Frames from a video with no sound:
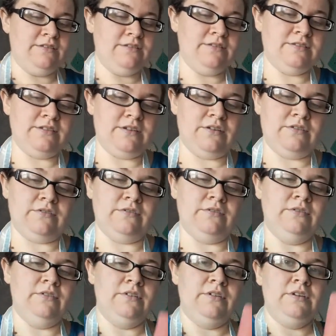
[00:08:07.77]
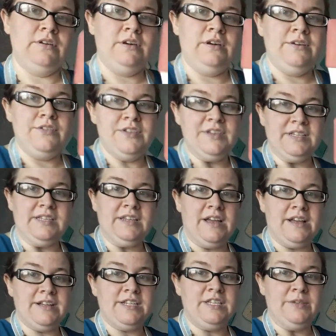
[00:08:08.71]
So this
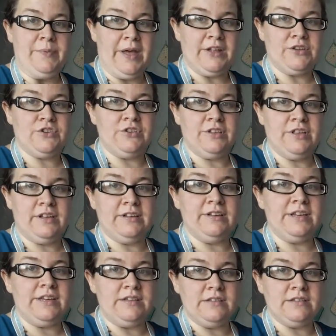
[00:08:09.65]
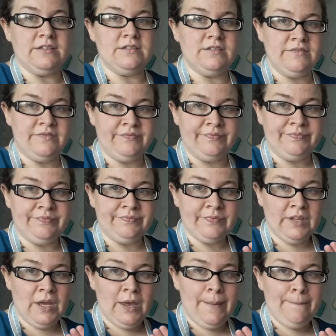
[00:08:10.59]
size spatula is
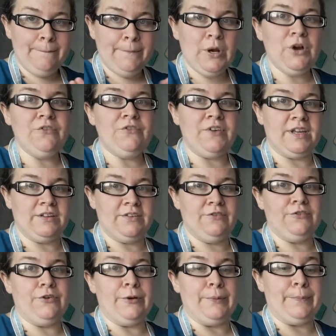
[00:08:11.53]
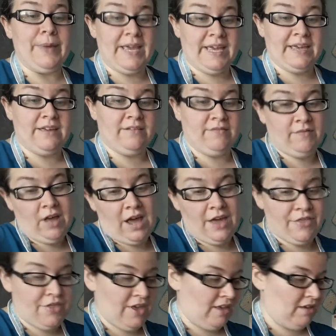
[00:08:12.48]
perfect for baking, I
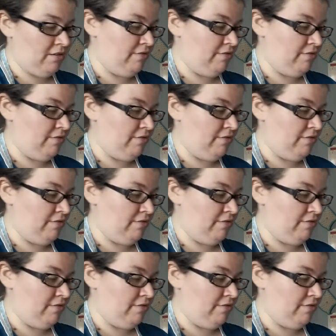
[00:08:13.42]
think.